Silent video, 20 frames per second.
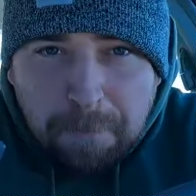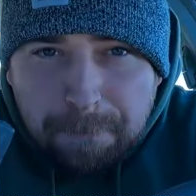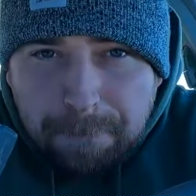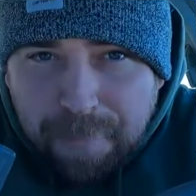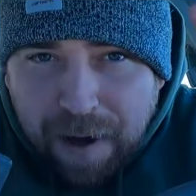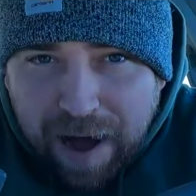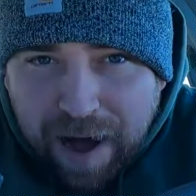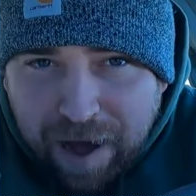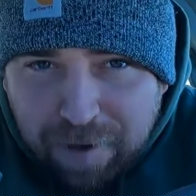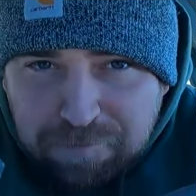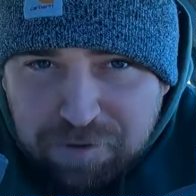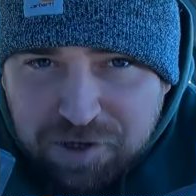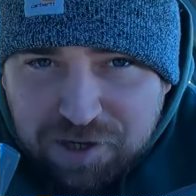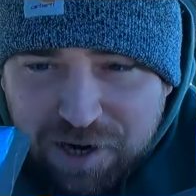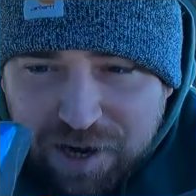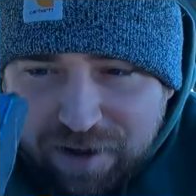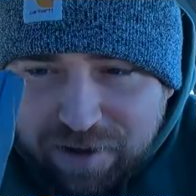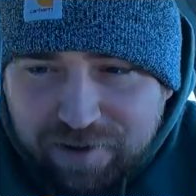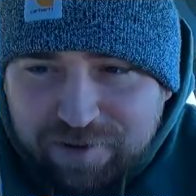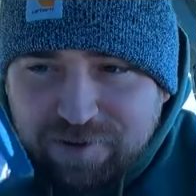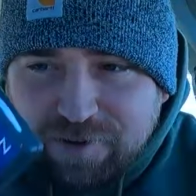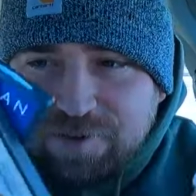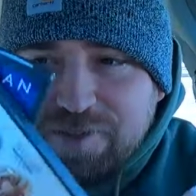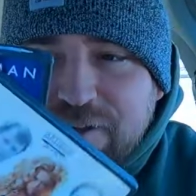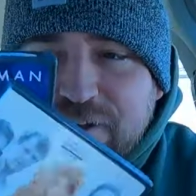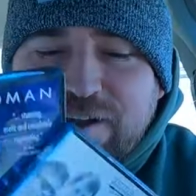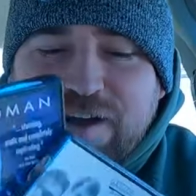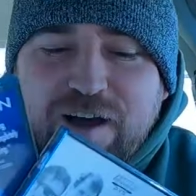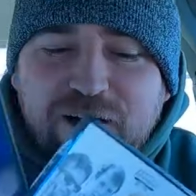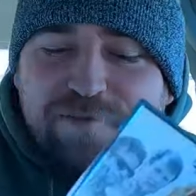bombshells on
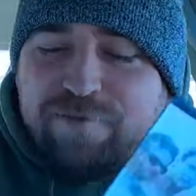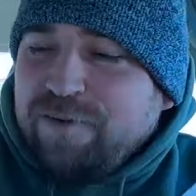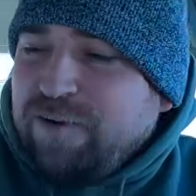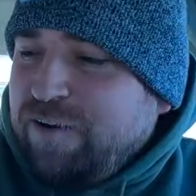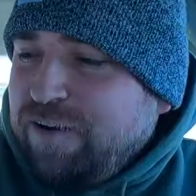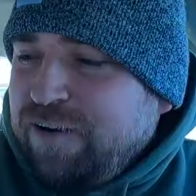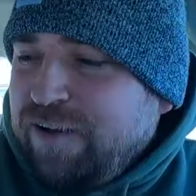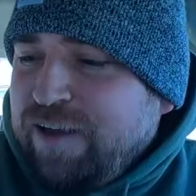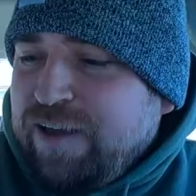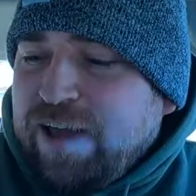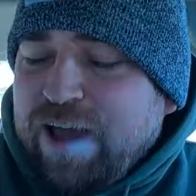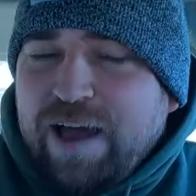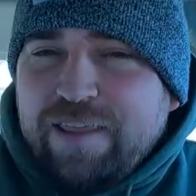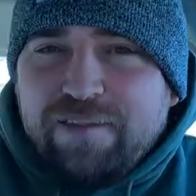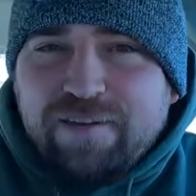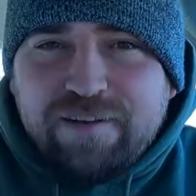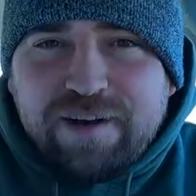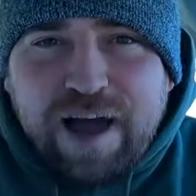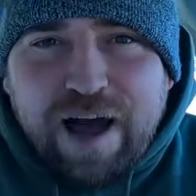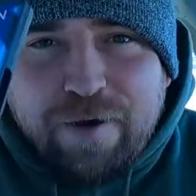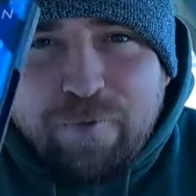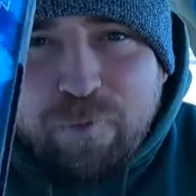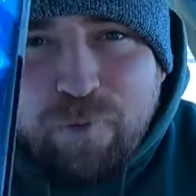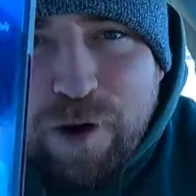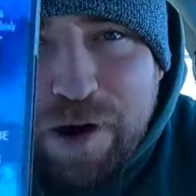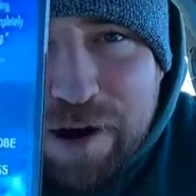the cover and they're not